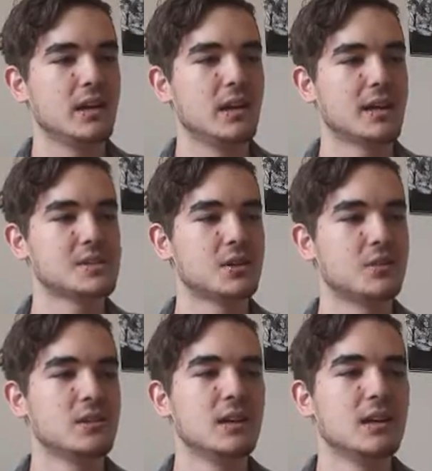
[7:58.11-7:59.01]
Yeah,
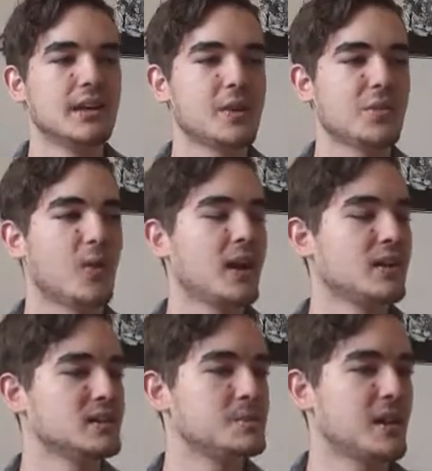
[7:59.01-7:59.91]
so I think
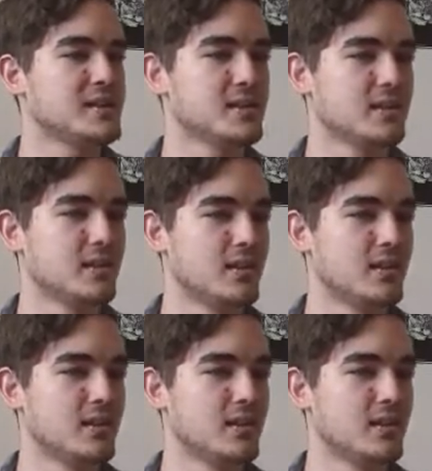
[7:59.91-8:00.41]
Franklin's basically